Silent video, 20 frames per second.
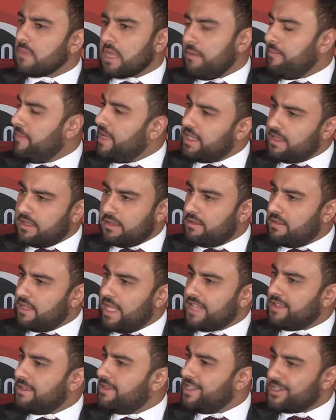but
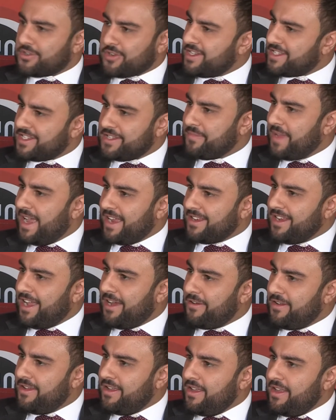that distrust is back now.
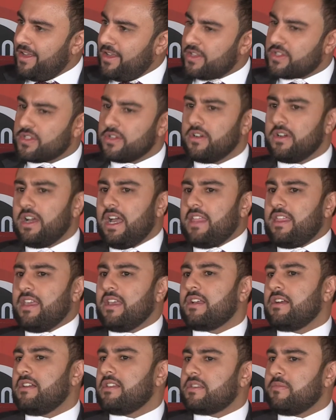So I
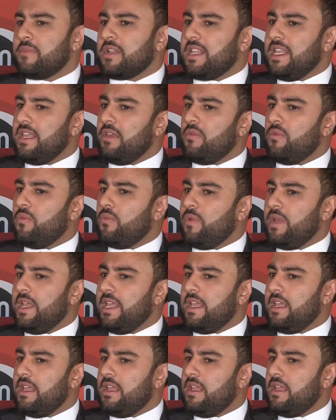think ultimately
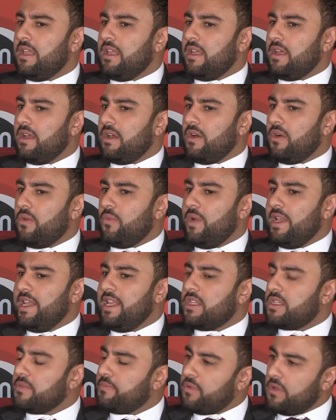we
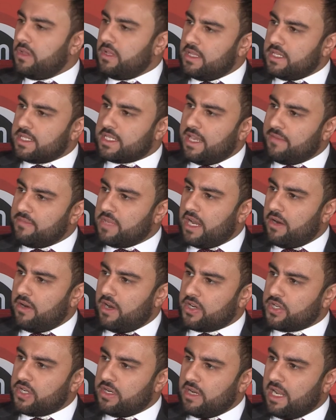need to pull in the same
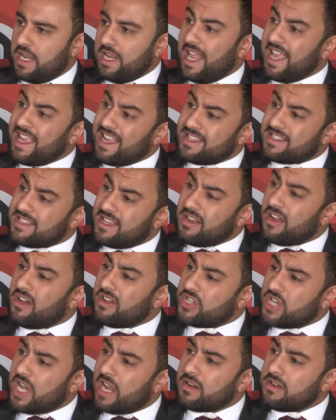direction. And like I said,
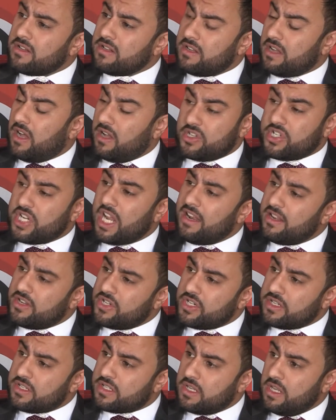our
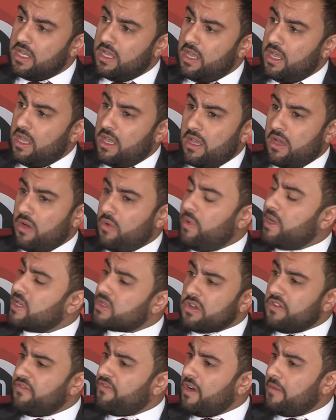challenges, we're
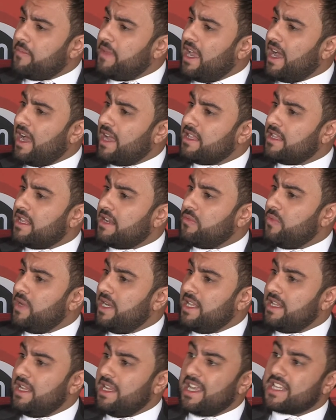so far behind that we
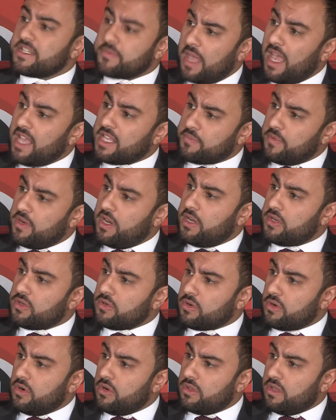need
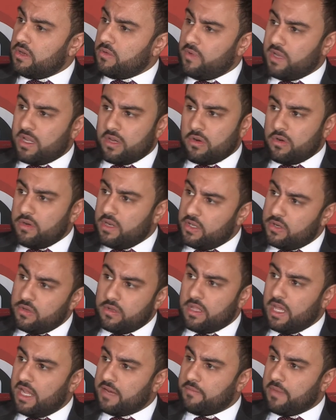exponential growth, and we can only do
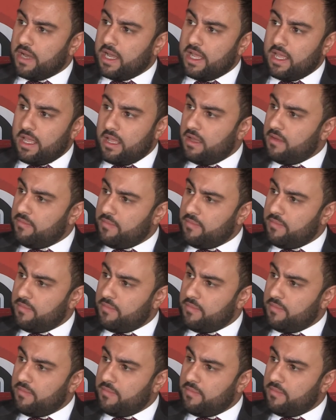that by